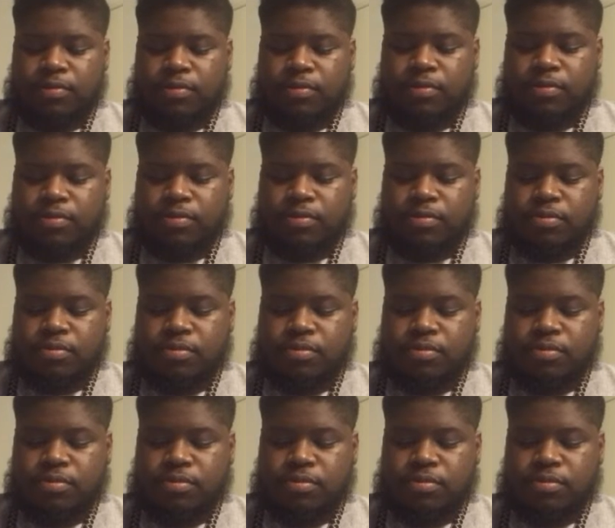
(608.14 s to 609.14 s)

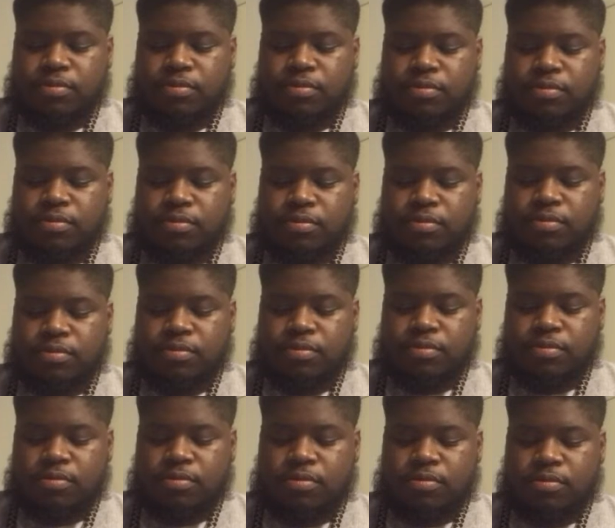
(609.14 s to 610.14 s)

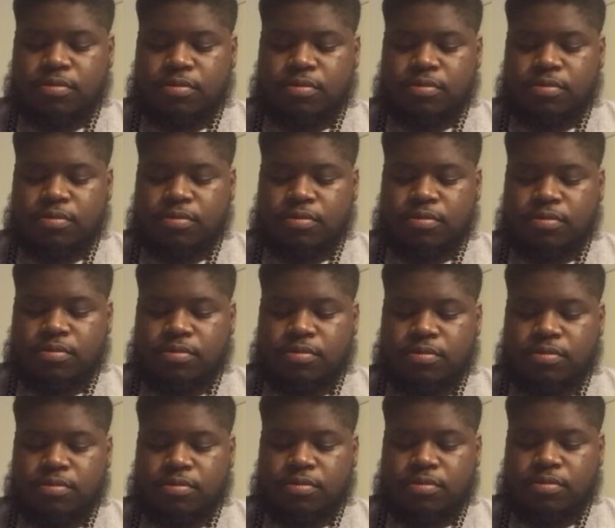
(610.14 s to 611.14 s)

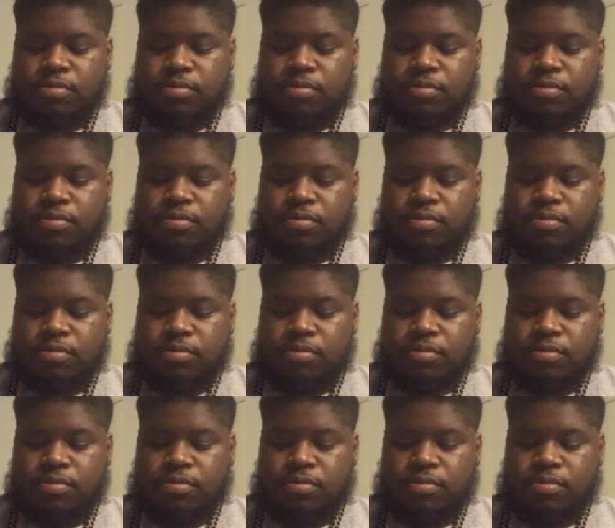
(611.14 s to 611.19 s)
[no speech]